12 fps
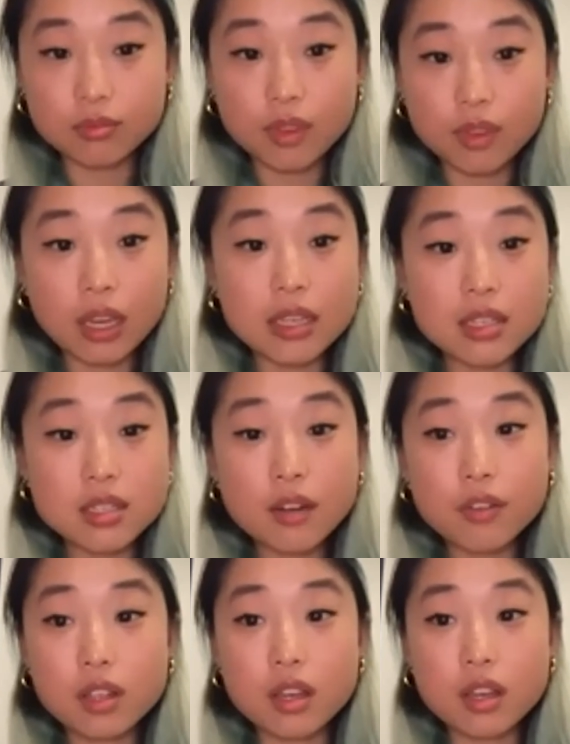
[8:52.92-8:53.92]
It's
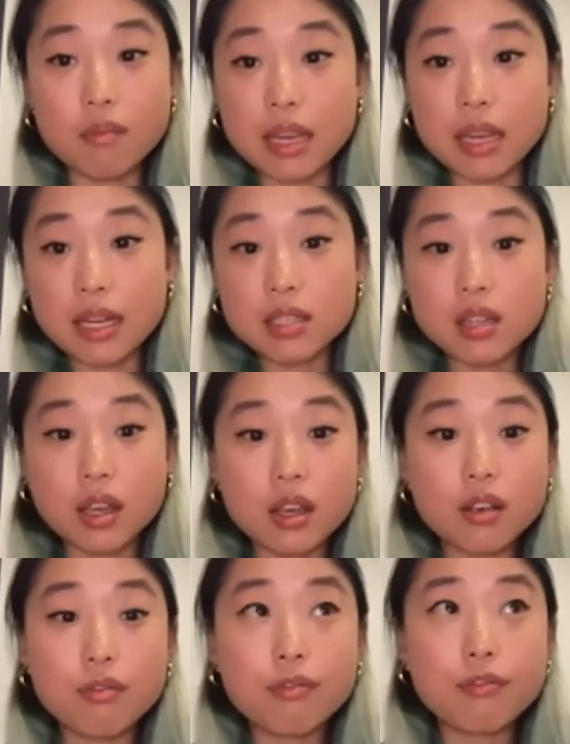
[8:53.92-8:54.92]
definitely a mix.
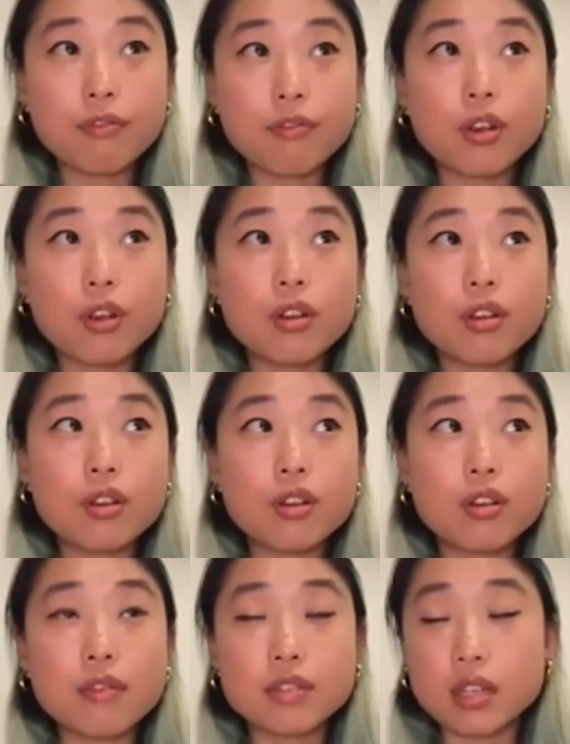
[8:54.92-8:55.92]

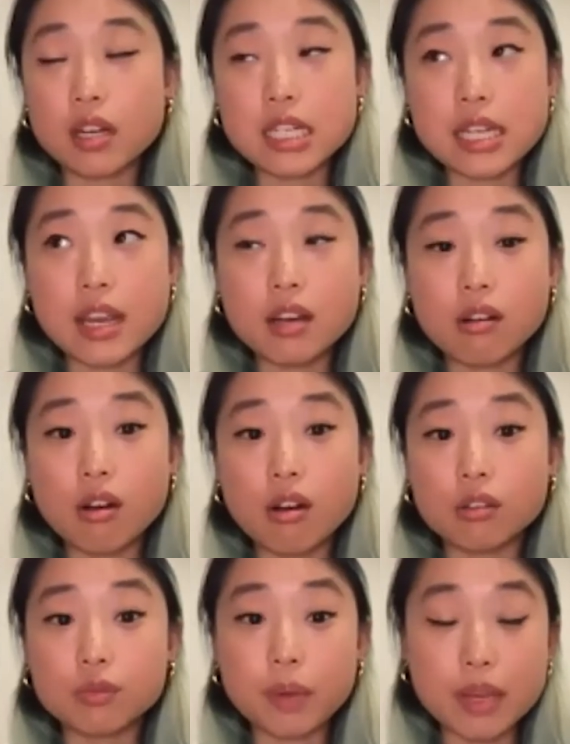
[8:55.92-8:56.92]
Photographs that I take
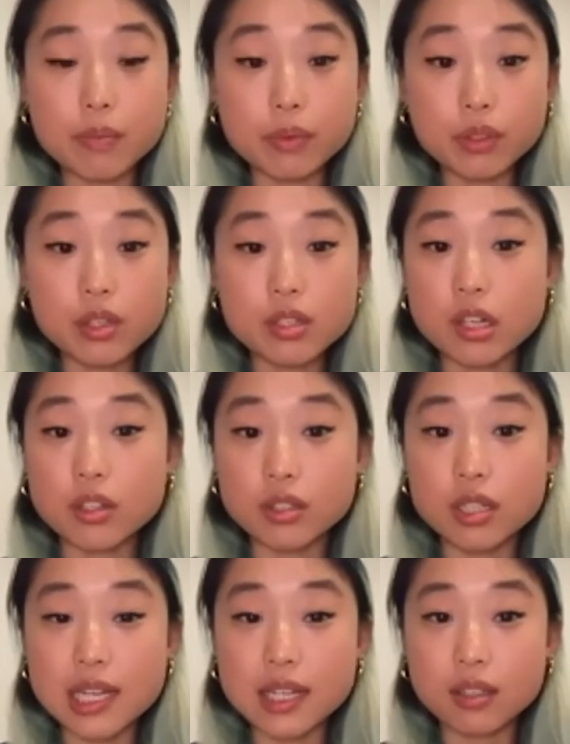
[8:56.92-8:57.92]
of people are generally
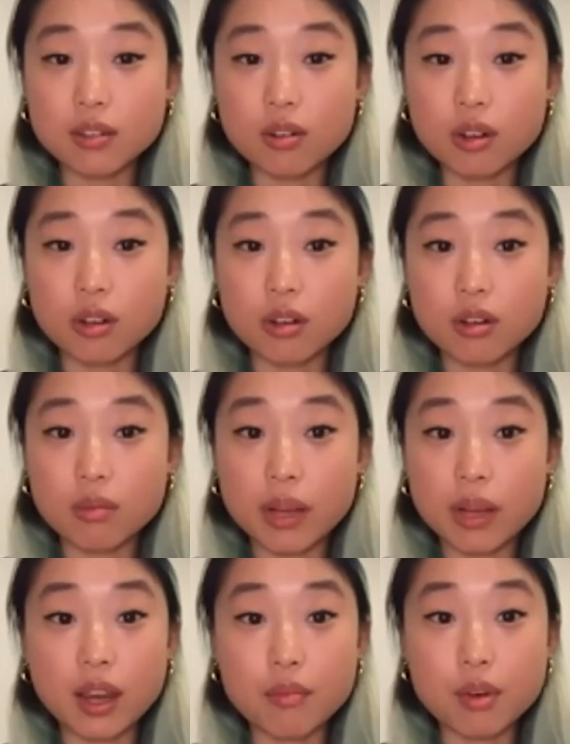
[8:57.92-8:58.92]
taken on my
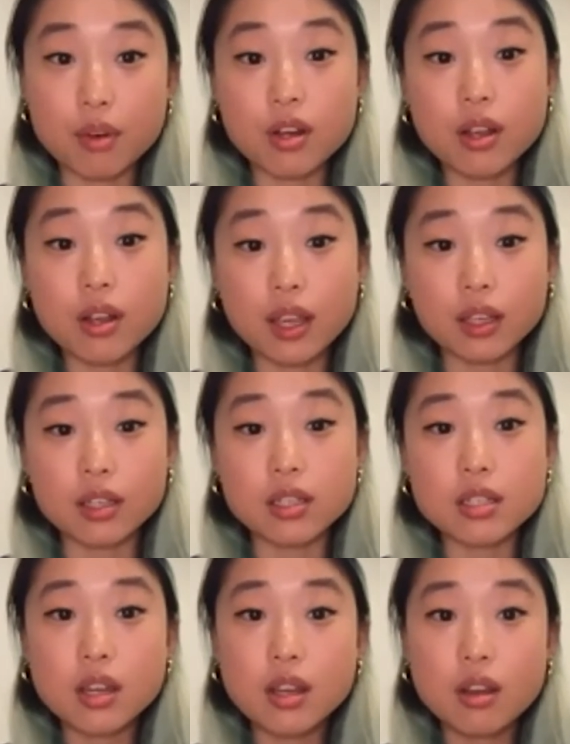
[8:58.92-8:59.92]
camera, and
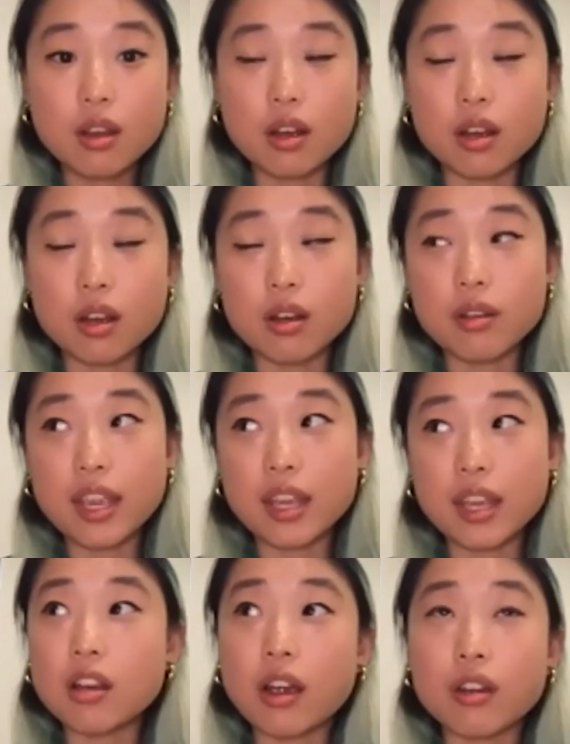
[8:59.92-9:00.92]

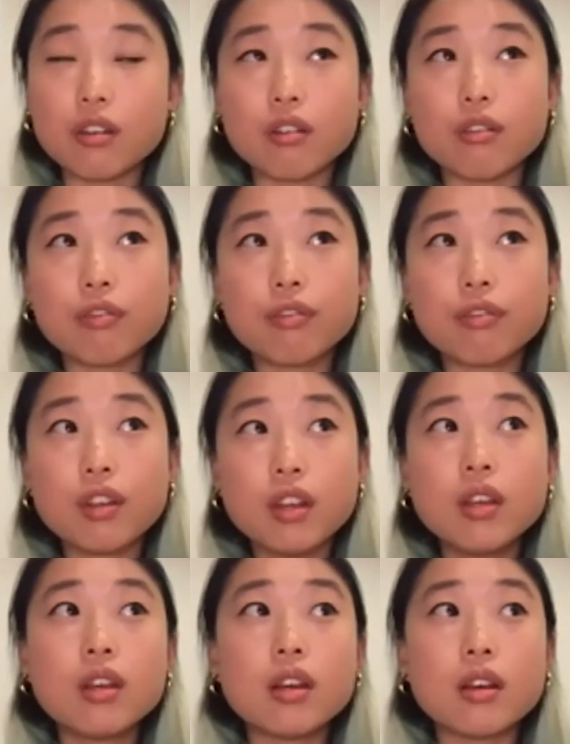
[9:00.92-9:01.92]
any kind of
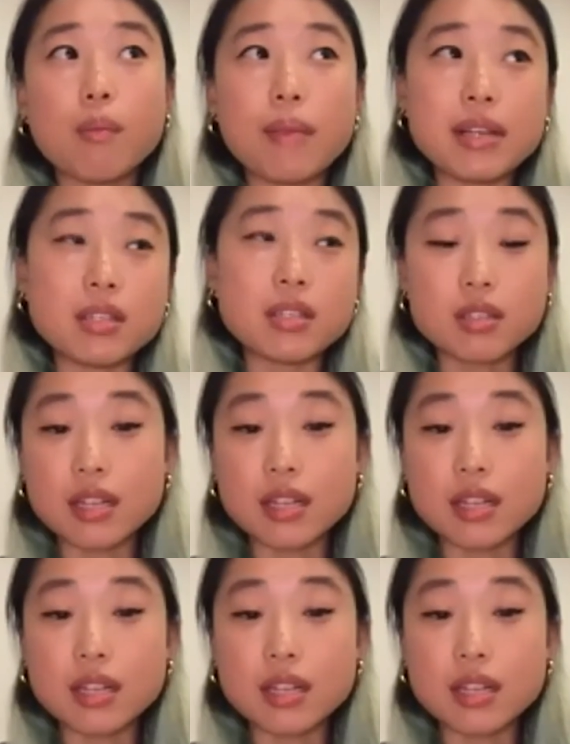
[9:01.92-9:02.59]
mise-en-scène